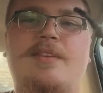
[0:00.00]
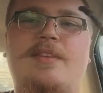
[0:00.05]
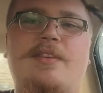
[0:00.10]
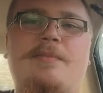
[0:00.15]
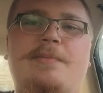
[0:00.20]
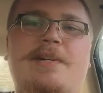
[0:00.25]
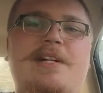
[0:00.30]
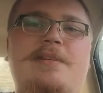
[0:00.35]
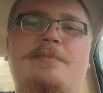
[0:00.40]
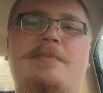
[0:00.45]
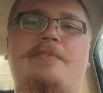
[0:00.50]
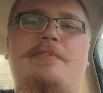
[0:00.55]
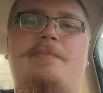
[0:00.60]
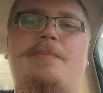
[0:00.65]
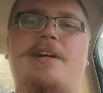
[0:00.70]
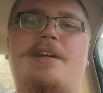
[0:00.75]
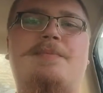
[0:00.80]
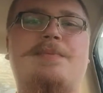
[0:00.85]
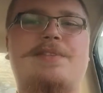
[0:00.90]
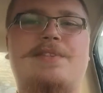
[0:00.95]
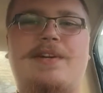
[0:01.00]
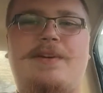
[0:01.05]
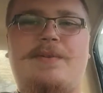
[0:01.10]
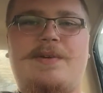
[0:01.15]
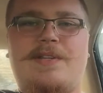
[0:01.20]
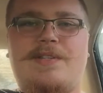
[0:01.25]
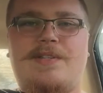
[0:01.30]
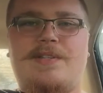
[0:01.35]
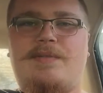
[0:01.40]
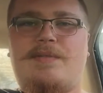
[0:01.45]
the bottom of a pipe is
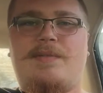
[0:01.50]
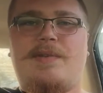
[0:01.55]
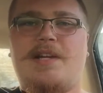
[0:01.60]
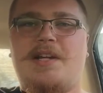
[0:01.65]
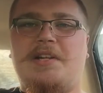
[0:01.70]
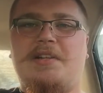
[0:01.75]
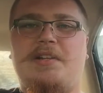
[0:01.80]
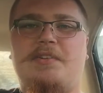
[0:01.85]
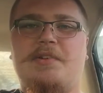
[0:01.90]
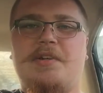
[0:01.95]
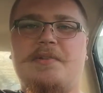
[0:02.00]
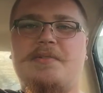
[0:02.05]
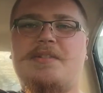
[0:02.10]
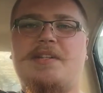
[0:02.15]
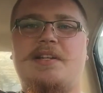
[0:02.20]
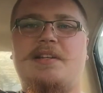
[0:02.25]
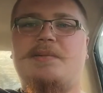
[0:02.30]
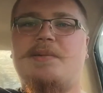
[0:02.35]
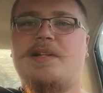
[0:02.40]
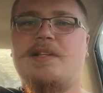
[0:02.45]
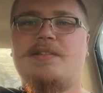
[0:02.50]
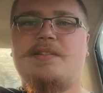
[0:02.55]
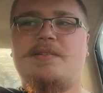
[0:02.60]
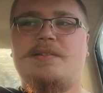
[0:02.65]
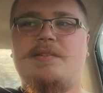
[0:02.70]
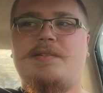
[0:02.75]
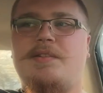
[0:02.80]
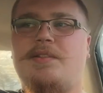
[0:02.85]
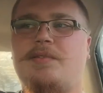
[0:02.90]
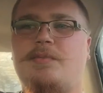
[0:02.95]
always kind of gross anyway,
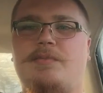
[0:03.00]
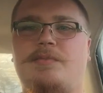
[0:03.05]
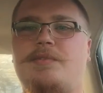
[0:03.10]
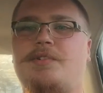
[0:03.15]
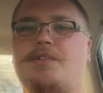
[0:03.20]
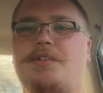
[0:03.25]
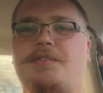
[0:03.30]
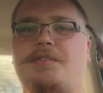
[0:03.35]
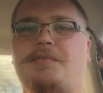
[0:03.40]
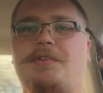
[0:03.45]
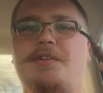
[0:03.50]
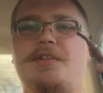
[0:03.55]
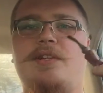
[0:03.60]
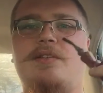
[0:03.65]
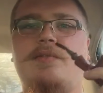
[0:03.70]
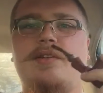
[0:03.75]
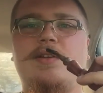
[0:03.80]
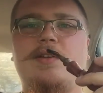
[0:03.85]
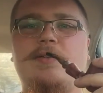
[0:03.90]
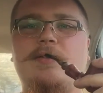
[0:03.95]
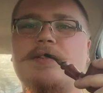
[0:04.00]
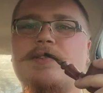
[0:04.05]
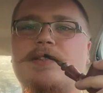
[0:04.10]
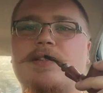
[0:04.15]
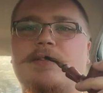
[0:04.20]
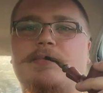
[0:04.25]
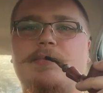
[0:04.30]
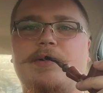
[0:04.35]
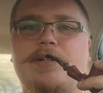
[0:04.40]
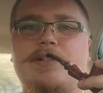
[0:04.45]
so you shouldn't really even notice
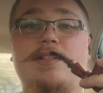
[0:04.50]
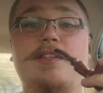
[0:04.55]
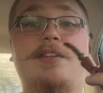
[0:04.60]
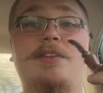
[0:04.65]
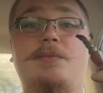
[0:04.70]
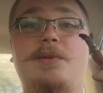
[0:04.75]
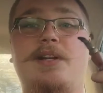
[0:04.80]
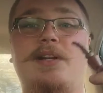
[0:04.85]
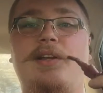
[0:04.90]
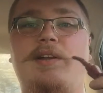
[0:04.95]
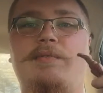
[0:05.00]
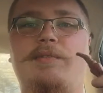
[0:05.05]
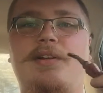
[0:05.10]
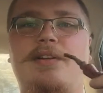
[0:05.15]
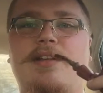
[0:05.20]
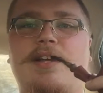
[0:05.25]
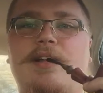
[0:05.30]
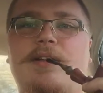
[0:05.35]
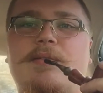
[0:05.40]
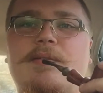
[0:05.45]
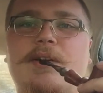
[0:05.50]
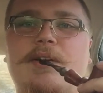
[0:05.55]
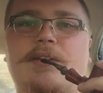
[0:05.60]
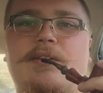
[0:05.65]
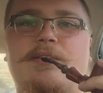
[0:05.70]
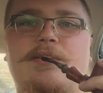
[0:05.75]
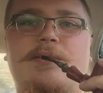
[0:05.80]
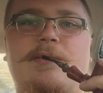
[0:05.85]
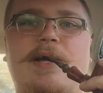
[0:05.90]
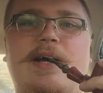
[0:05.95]
it, but it's a good way to get rid of that
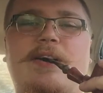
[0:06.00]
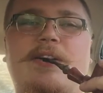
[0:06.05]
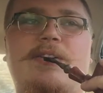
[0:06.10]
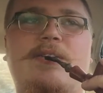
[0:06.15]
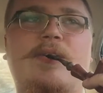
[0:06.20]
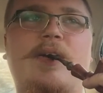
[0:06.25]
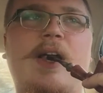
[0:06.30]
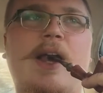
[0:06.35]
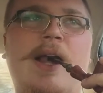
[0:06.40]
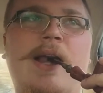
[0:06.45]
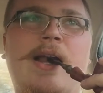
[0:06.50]
other tobacco.